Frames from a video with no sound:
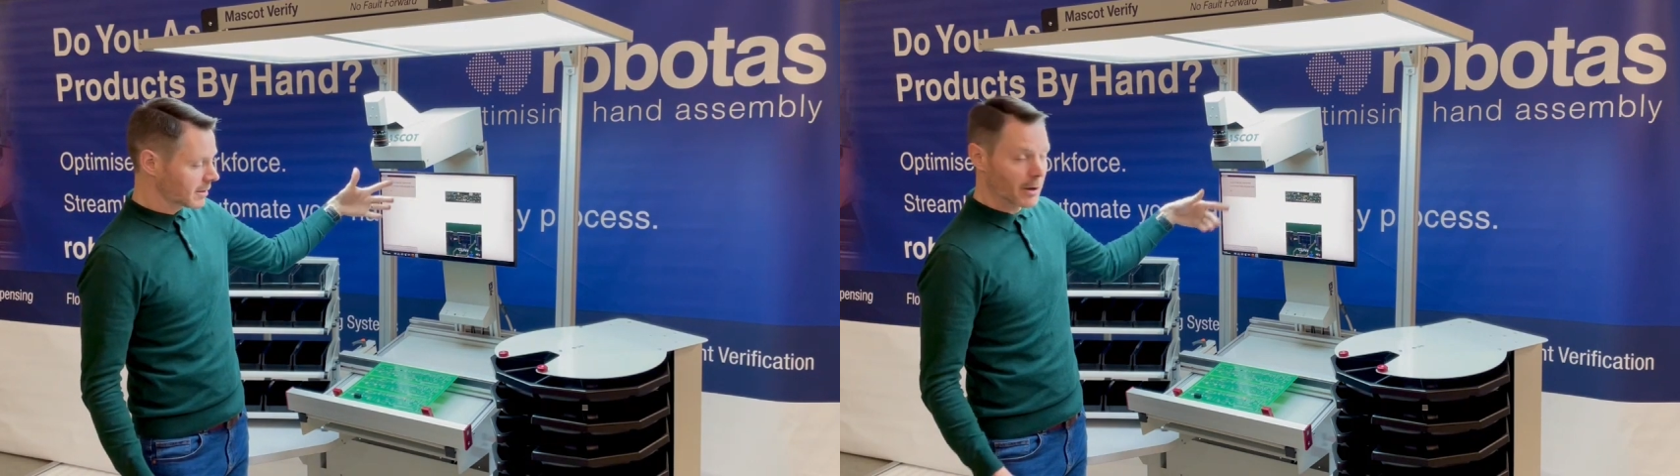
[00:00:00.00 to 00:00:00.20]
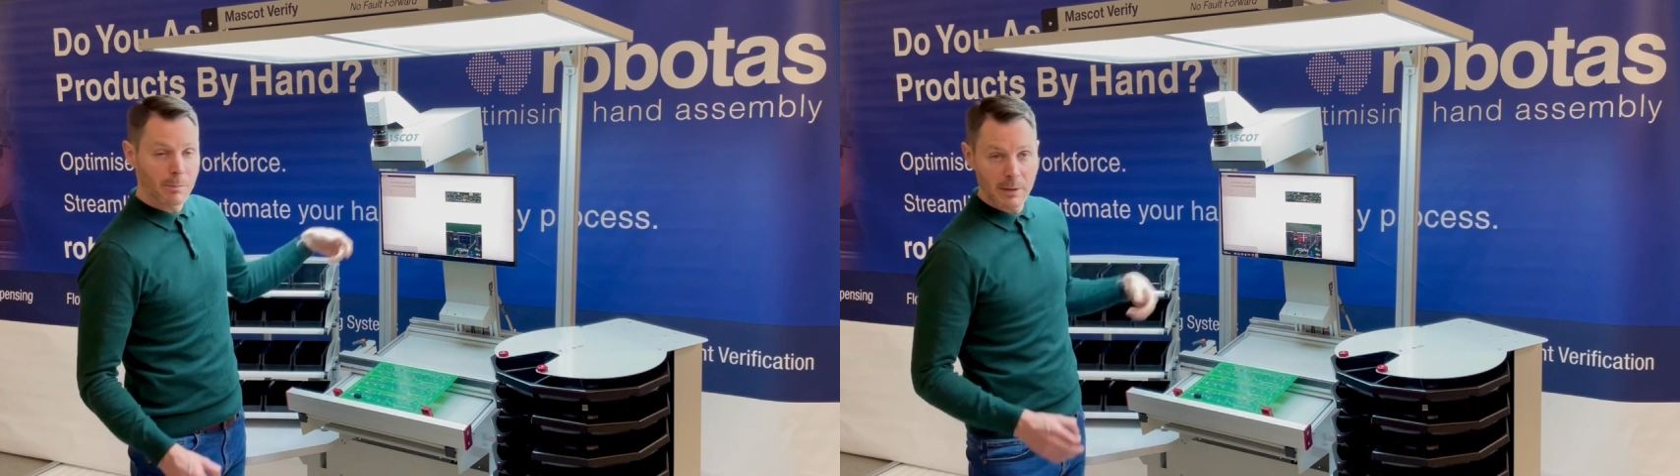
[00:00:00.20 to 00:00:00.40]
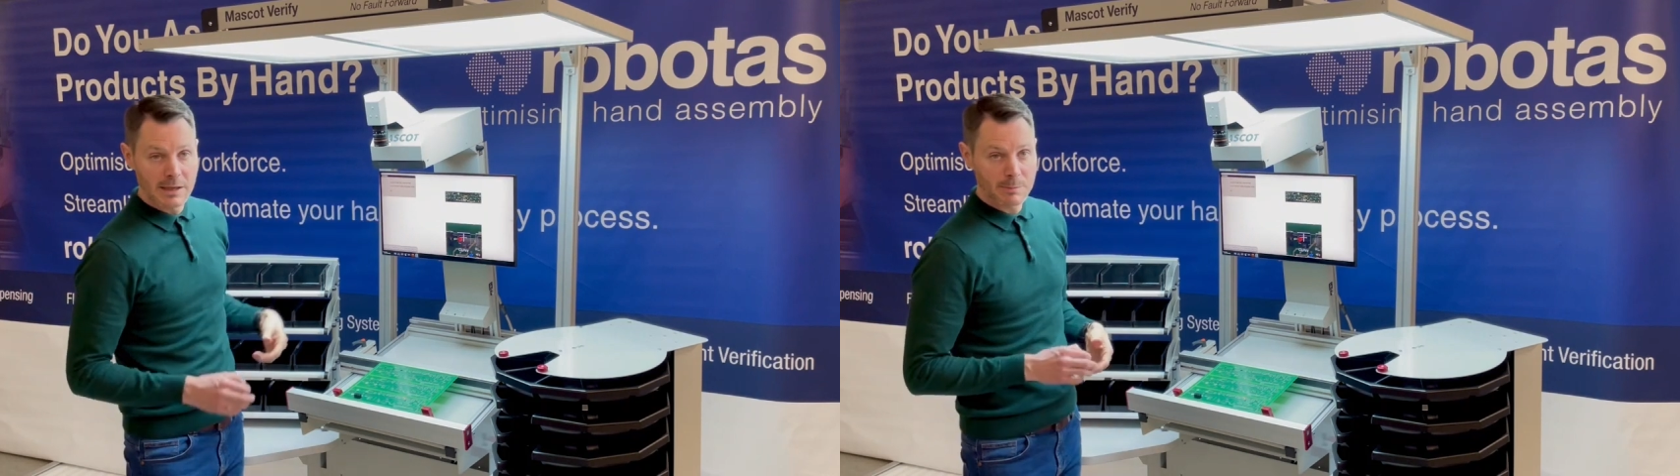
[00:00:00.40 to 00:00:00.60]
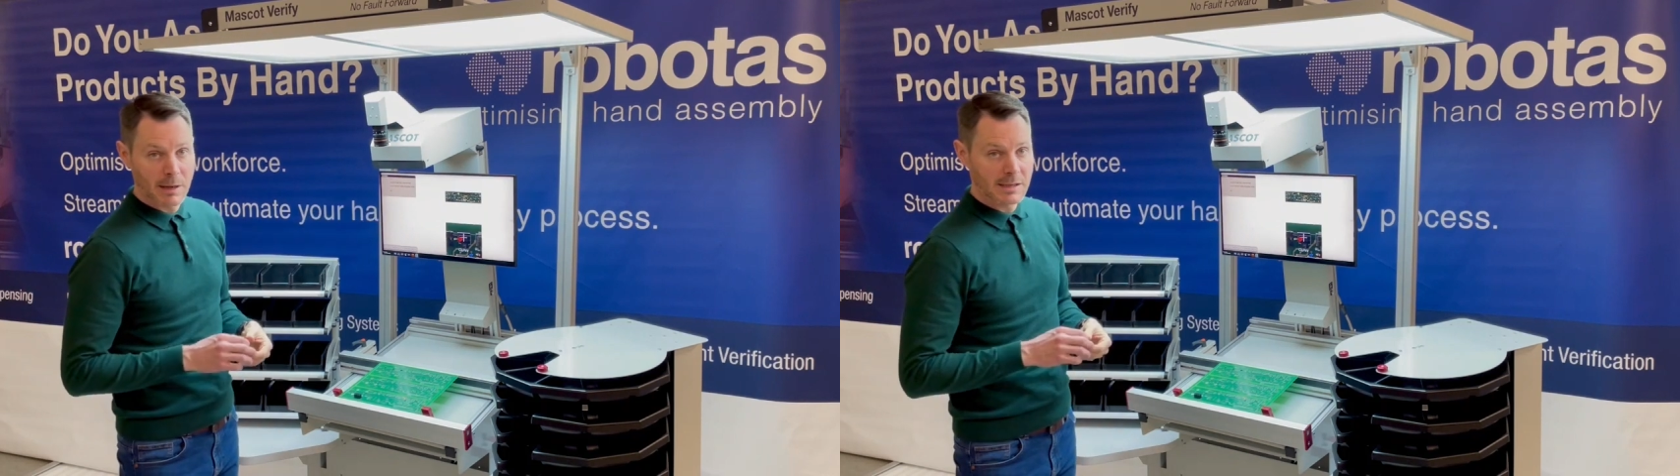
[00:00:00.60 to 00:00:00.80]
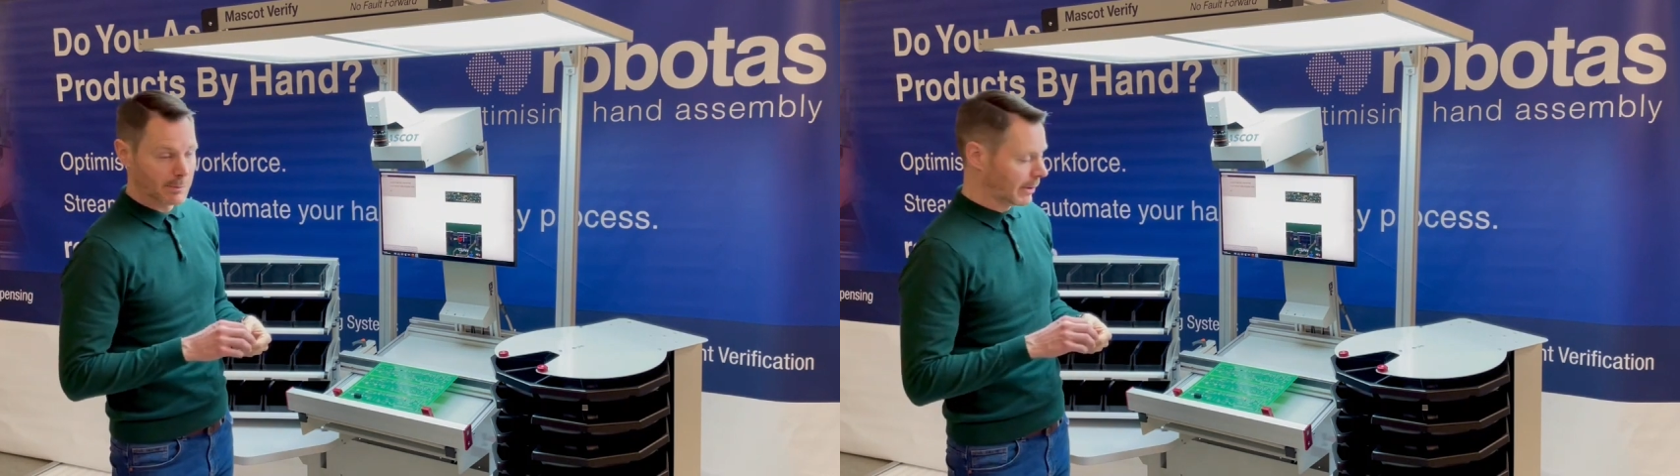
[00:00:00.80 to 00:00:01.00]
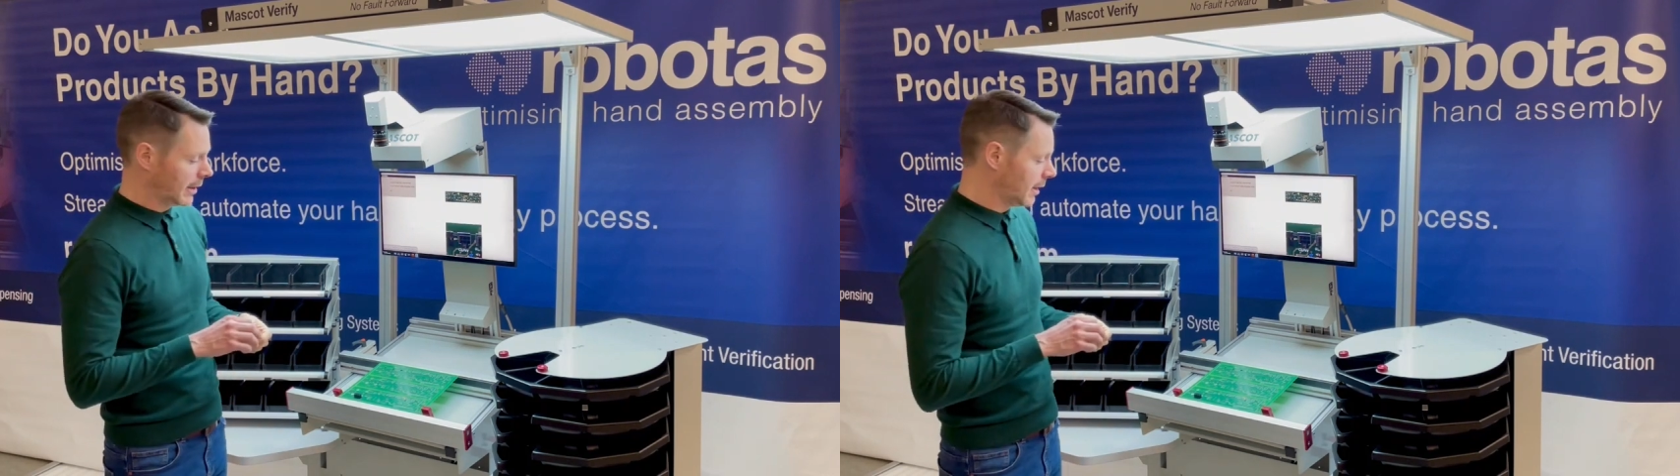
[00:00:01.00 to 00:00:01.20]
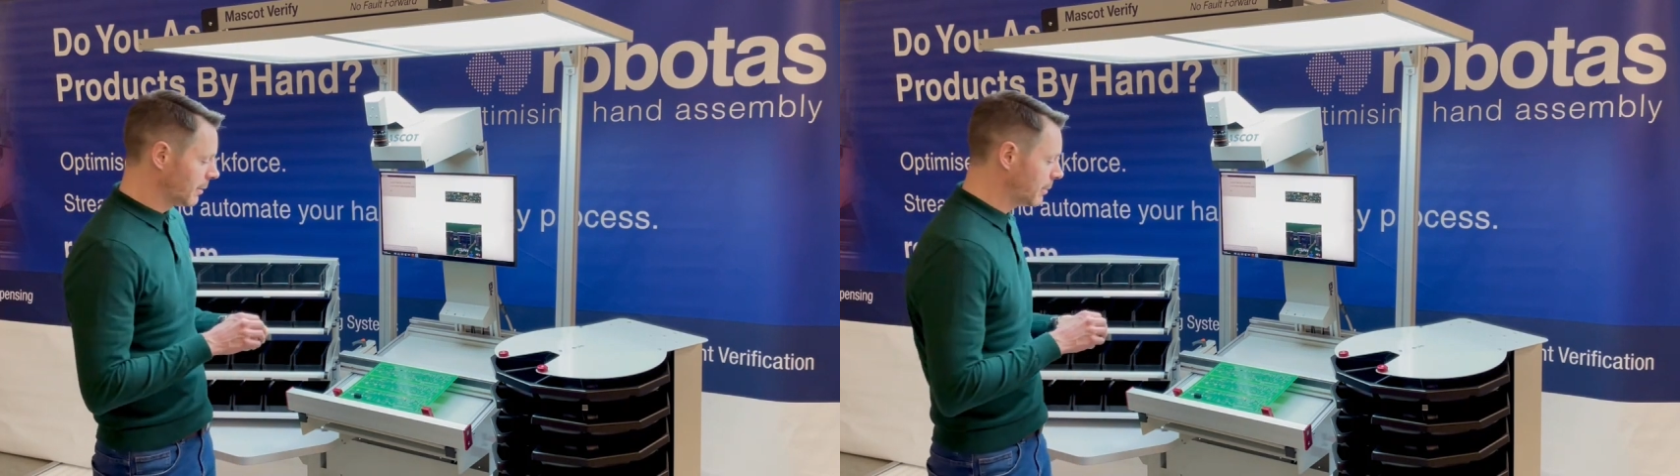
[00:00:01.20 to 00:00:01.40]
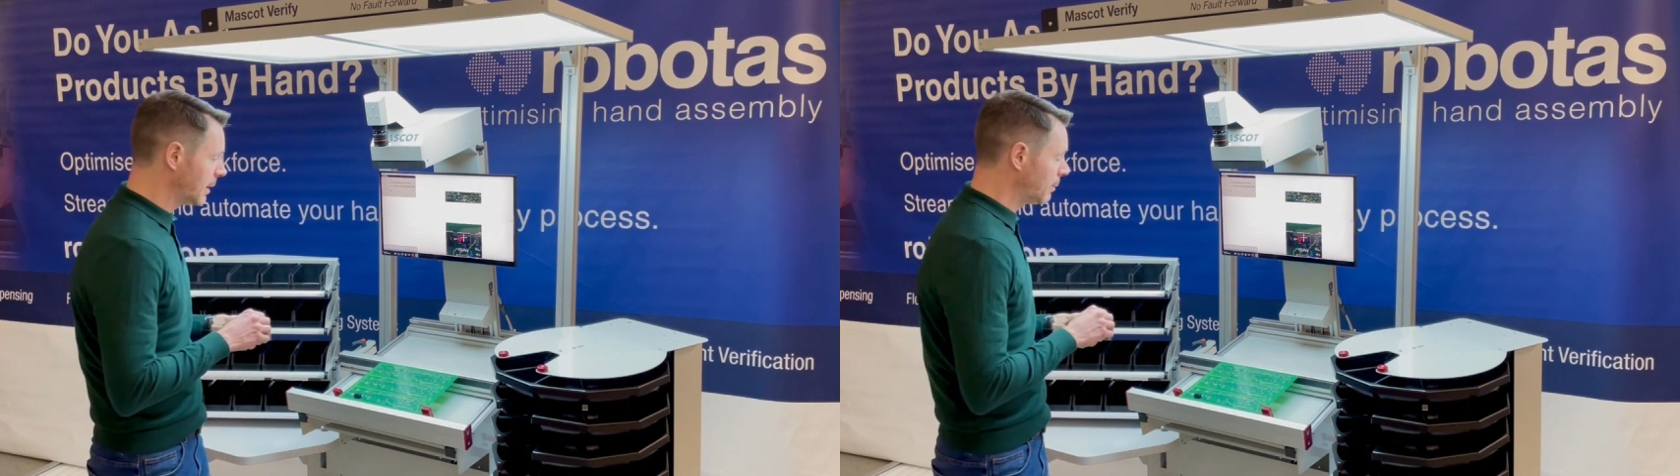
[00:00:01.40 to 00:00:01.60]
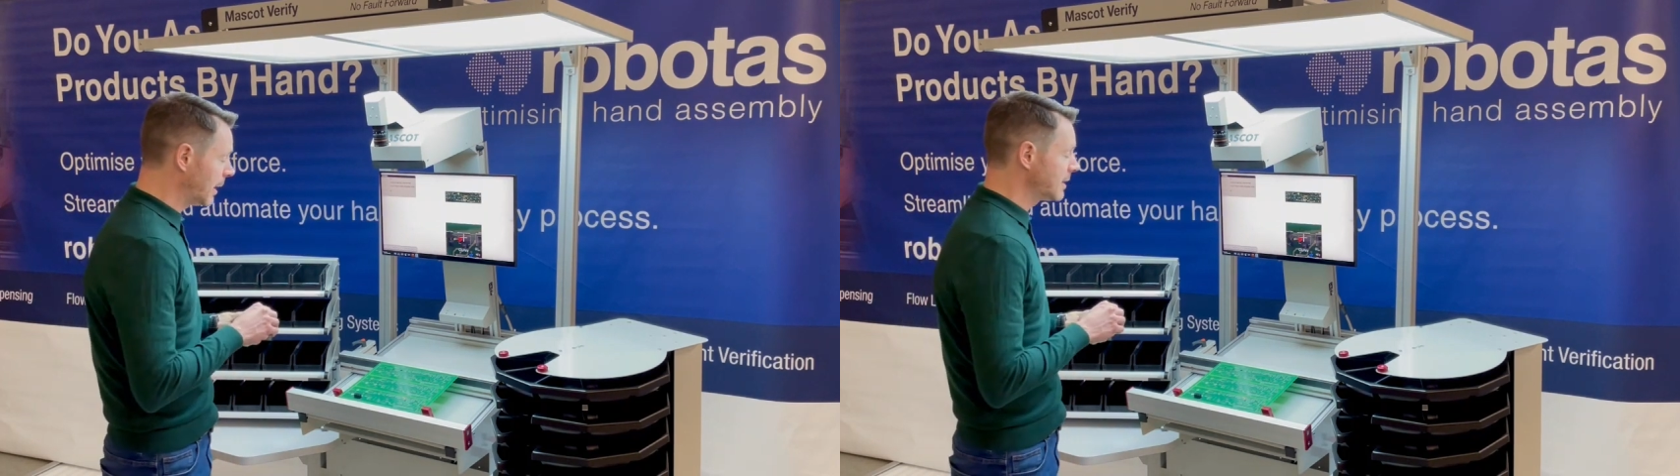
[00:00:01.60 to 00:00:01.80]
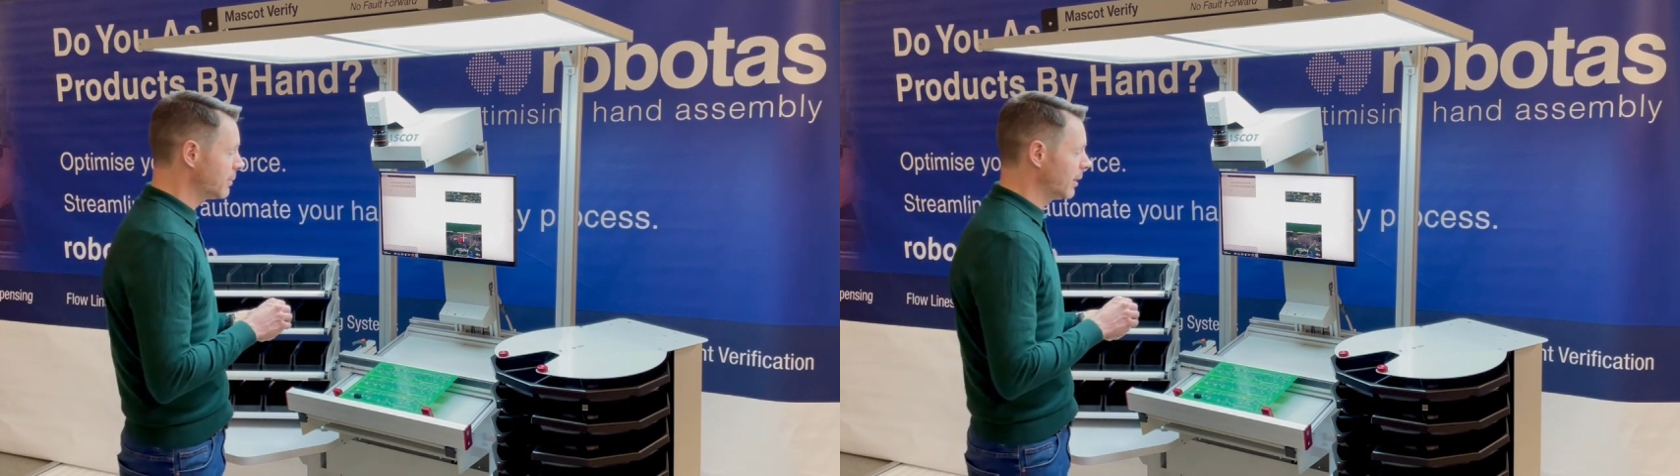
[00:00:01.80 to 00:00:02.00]
so please place a
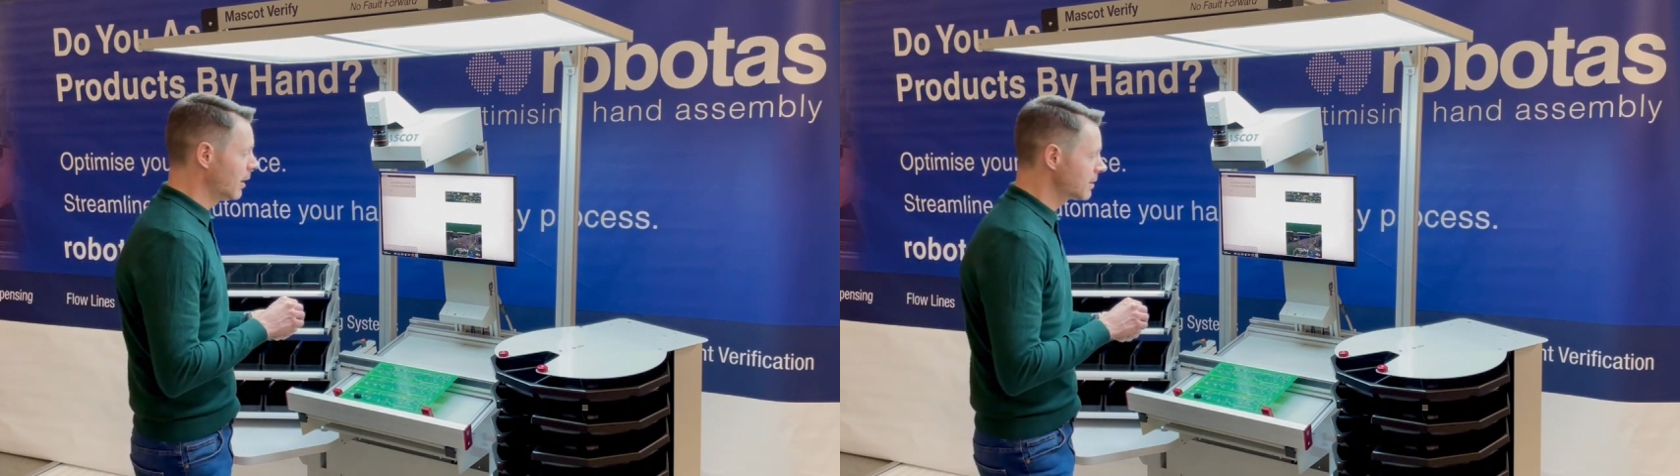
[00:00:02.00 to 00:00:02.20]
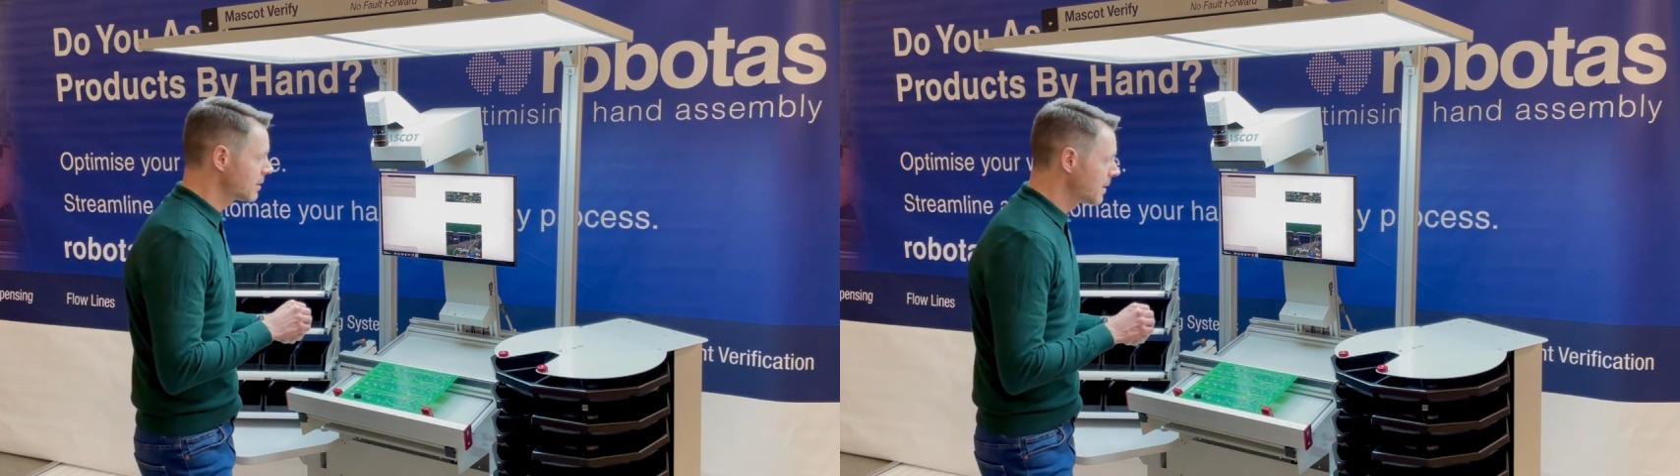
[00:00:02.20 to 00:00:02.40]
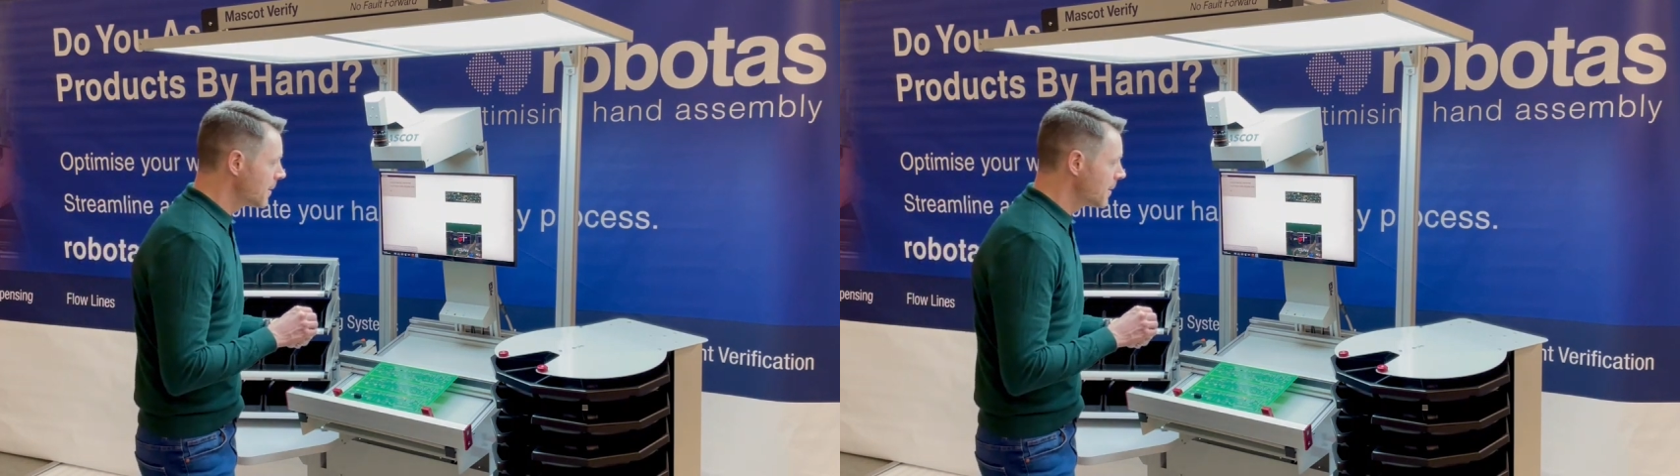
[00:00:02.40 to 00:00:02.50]
part.